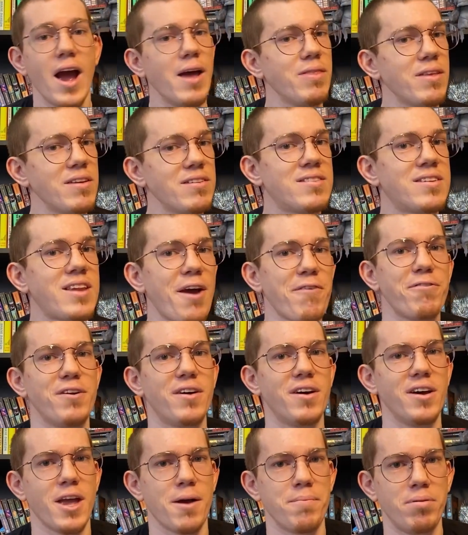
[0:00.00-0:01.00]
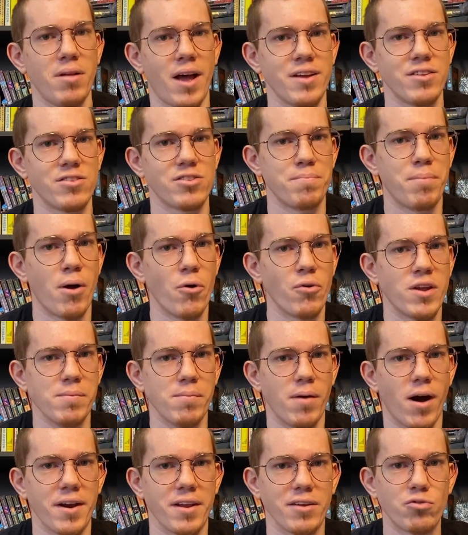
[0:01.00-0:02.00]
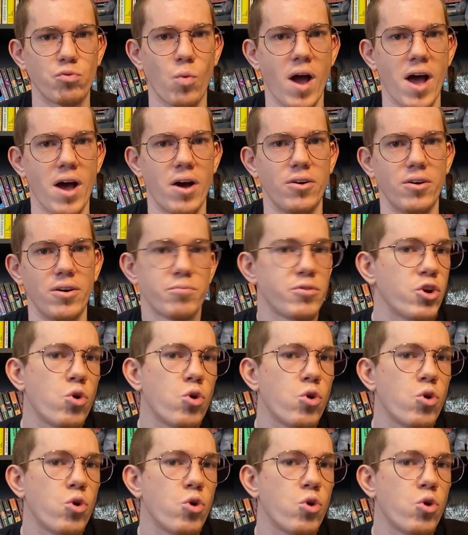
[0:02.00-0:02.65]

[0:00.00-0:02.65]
and this definitely applies to Pokemon as well.